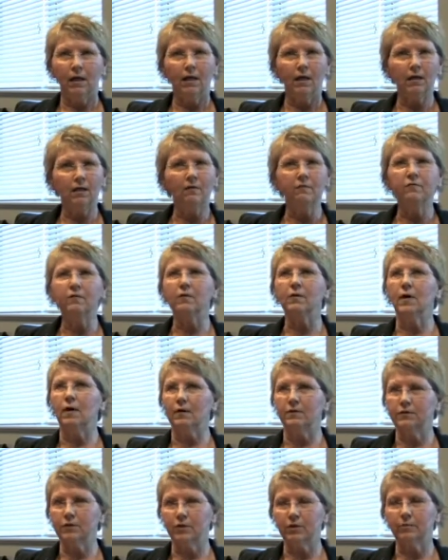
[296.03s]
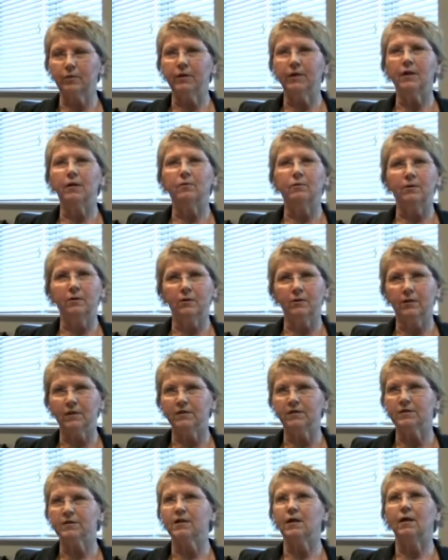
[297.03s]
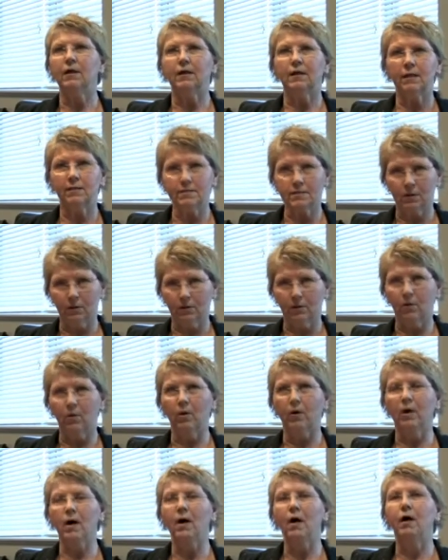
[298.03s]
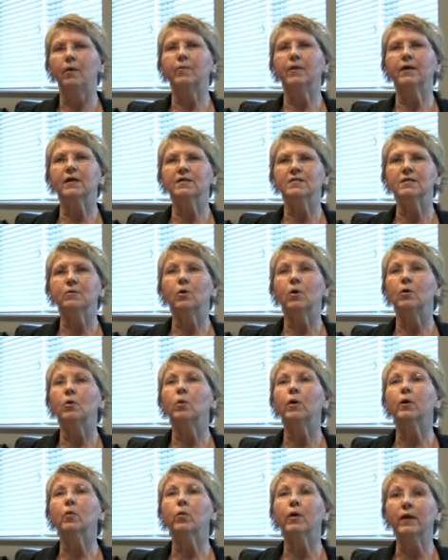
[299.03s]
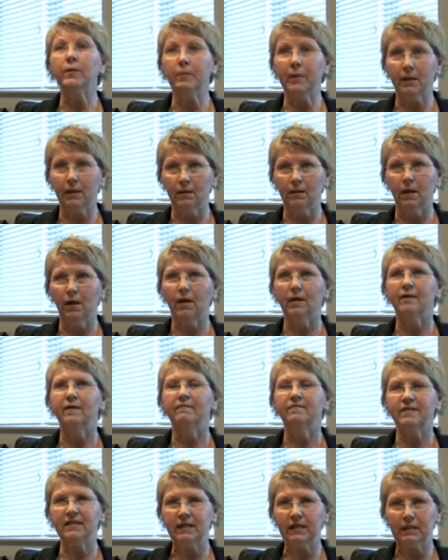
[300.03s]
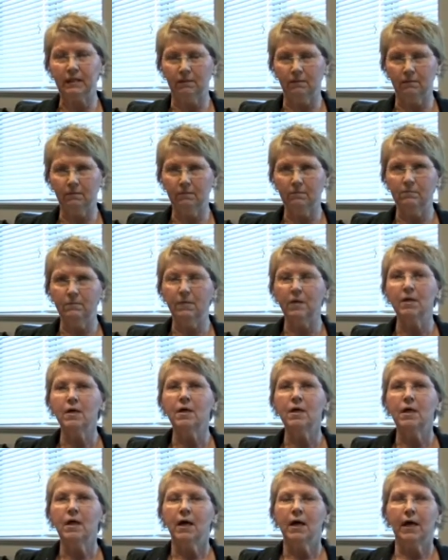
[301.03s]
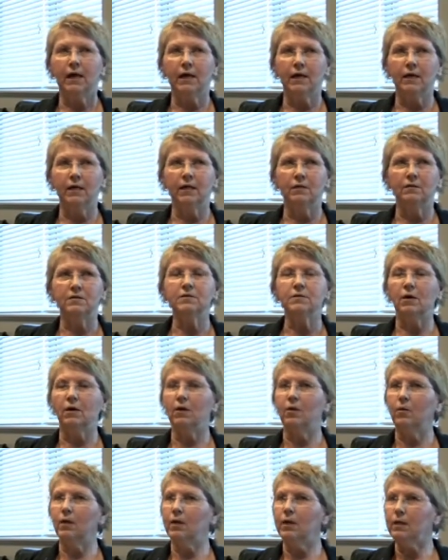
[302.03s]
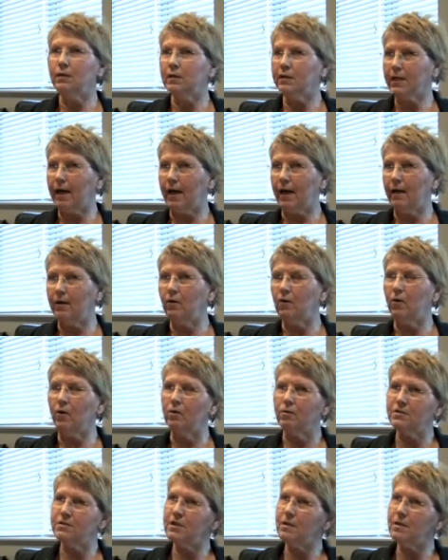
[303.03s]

and over a long term, you get a wound that just kind of keeps on going on because it won't quit weeping long enough to heal. And so, either that or